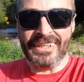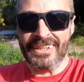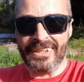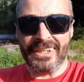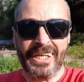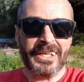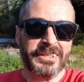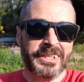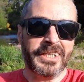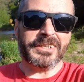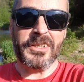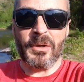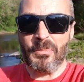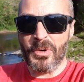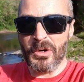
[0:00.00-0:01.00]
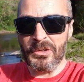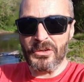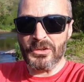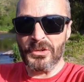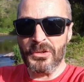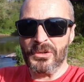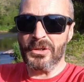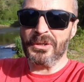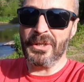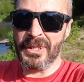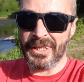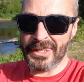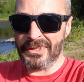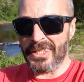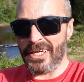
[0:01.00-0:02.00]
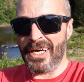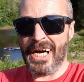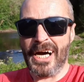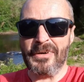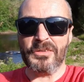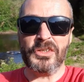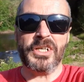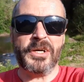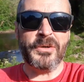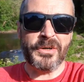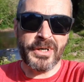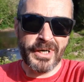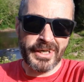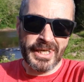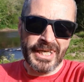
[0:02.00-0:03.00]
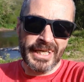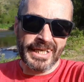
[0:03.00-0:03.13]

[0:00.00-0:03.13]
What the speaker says: Like I say, it's a poncho, it's a half shelter.